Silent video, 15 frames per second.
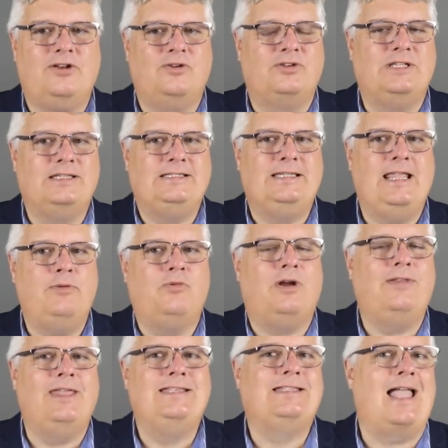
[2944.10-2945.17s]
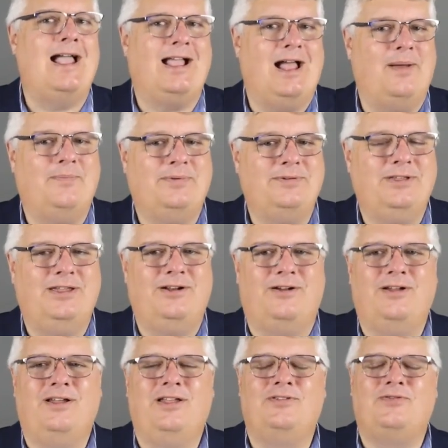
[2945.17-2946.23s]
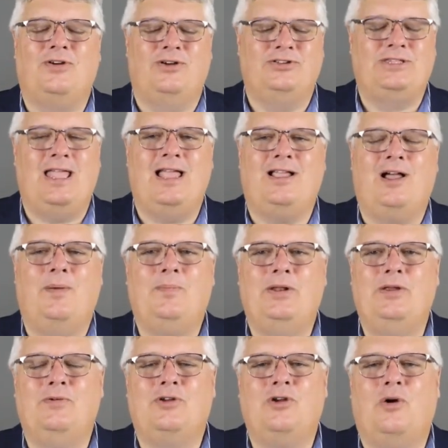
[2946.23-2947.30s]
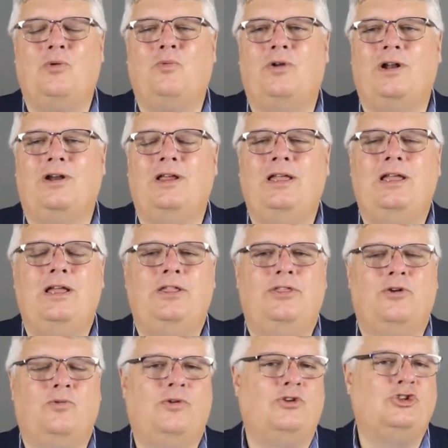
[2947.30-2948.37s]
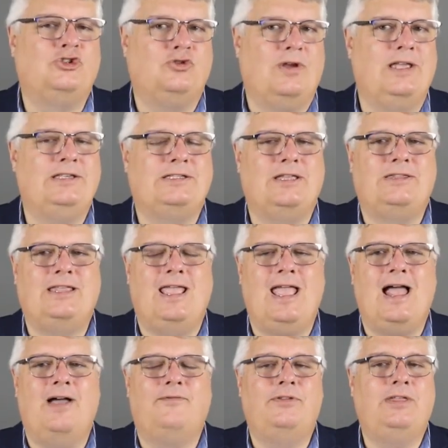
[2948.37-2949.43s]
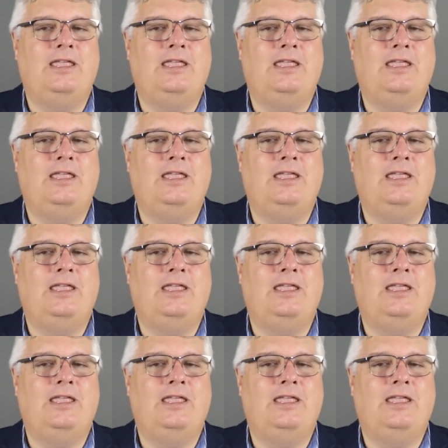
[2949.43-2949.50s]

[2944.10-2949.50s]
factors and see where they stack up, as far as that company will go, and what are their real strengths that they have.